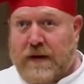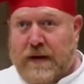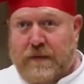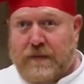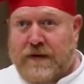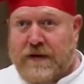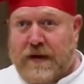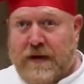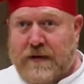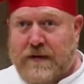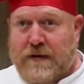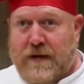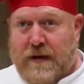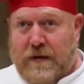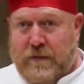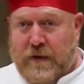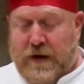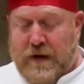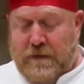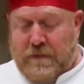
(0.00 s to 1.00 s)
upset
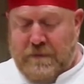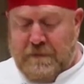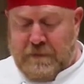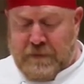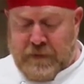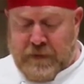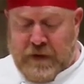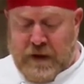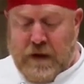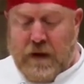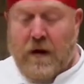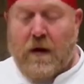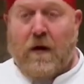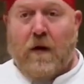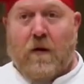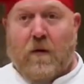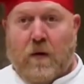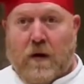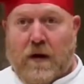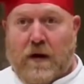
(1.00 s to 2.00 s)
tummy,
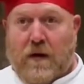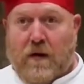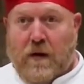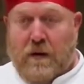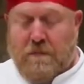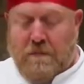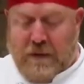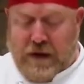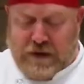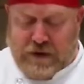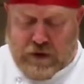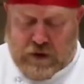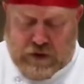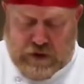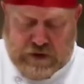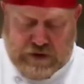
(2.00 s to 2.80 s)
we're gonna go ahead and mix all